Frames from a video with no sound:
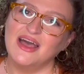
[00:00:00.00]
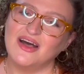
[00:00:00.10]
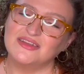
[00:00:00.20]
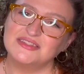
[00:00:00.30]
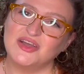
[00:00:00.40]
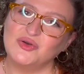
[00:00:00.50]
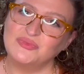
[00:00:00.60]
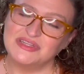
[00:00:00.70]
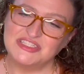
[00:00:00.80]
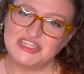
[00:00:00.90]
Also,
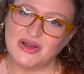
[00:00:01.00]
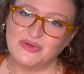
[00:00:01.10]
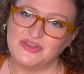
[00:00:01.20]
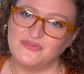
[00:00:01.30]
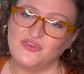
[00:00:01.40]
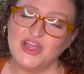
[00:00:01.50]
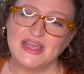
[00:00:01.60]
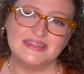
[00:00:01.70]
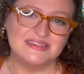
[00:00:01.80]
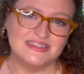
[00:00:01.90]
please share with your
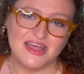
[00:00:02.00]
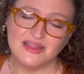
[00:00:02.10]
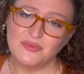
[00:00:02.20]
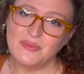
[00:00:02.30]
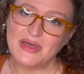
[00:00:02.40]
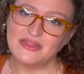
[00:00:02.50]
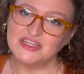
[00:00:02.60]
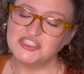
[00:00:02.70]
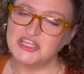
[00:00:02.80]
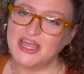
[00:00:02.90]
friends. Tell them about
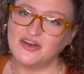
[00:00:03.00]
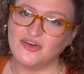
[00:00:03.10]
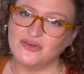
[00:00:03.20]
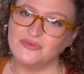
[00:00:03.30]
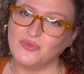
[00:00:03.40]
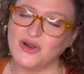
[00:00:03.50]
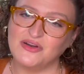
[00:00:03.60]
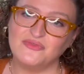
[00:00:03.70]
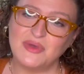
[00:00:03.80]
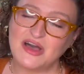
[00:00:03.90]
the channel, word
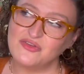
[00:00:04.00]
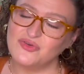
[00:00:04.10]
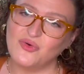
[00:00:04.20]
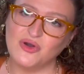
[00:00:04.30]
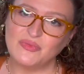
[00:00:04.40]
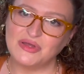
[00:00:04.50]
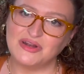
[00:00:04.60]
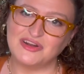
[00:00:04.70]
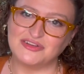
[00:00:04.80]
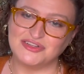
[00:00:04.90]
of mouth, or put
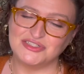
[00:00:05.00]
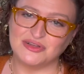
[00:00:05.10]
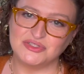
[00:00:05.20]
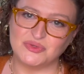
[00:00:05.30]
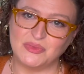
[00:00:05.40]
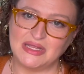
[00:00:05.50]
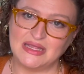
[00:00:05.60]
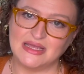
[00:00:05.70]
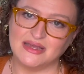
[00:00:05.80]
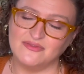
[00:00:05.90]
it on your social
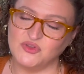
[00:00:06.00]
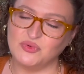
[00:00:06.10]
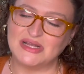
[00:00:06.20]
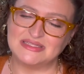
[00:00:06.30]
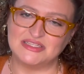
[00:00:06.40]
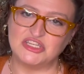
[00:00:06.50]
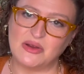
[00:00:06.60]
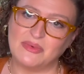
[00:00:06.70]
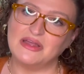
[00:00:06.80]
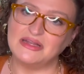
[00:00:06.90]
media. If you press the
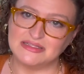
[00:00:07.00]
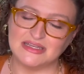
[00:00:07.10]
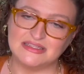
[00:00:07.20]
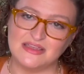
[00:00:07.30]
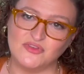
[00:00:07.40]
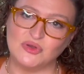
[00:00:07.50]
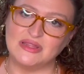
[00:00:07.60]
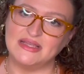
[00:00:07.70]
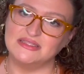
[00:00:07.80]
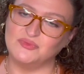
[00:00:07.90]
share button, it does give you a
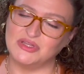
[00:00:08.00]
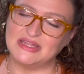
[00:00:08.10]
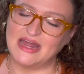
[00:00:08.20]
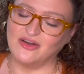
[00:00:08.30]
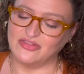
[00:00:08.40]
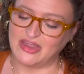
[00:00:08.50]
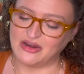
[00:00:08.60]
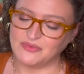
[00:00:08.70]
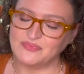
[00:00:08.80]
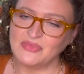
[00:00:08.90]
link to put that on there